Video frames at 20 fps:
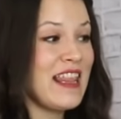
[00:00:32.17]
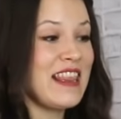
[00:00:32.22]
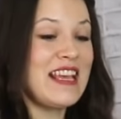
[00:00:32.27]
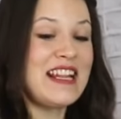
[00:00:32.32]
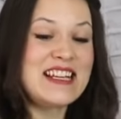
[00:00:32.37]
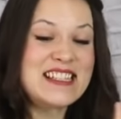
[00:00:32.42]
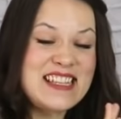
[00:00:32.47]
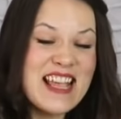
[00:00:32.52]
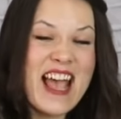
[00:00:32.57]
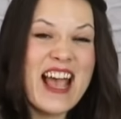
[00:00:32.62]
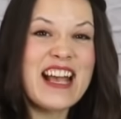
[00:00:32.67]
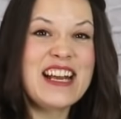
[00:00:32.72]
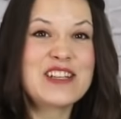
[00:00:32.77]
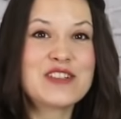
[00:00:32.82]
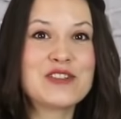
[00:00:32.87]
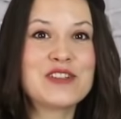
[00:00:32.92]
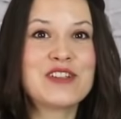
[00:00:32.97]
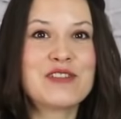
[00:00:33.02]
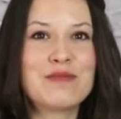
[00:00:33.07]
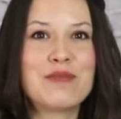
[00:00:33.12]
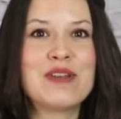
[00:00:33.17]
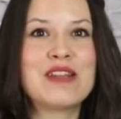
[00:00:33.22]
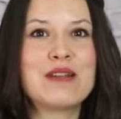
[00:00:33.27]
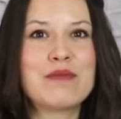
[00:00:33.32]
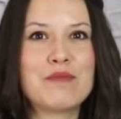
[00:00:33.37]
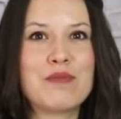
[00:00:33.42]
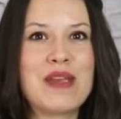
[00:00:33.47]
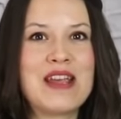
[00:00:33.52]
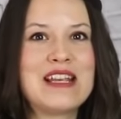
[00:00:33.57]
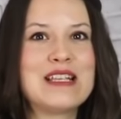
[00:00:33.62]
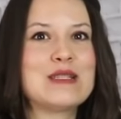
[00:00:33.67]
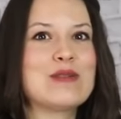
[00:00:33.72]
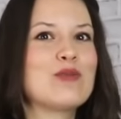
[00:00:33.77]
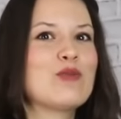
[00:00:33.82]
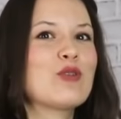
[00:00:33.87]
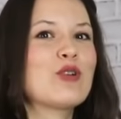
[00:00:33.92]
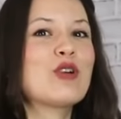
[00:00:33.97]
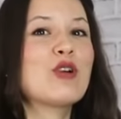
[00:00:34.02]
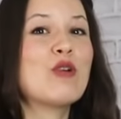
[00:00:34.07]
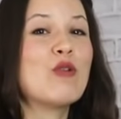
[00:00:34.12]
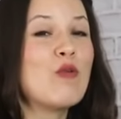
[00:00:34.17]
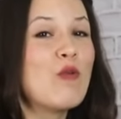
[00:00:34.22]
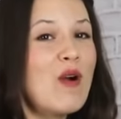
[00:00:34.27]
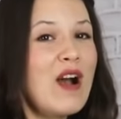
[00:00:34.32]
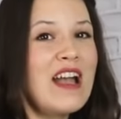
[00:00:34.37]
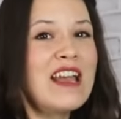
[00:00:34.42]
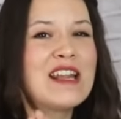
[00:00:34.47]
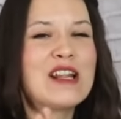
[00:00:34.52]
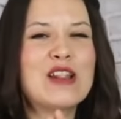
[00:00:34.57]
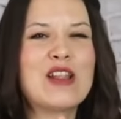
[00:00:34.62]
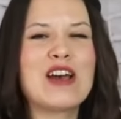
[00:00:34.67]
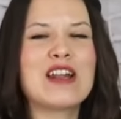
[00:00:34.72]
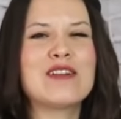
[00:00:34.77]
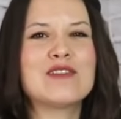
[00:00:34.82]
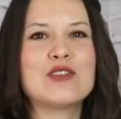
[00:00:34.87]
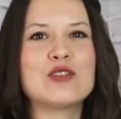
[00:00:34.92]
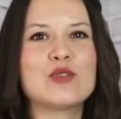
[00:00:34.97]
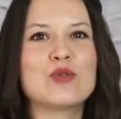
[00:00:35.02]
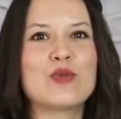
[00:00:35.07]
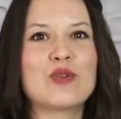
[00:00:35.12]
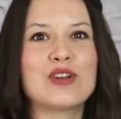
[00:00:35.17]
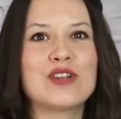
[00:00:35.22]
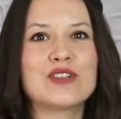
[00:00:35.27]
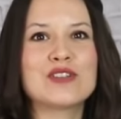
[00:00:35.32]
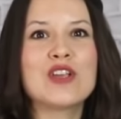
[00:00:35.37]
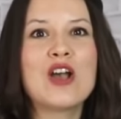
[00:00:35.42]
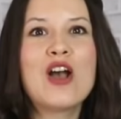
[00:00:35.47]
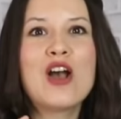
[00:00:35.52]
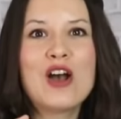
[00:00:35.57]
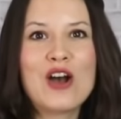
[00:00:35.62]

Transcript: that has actually been a base for quite a lot of tutorials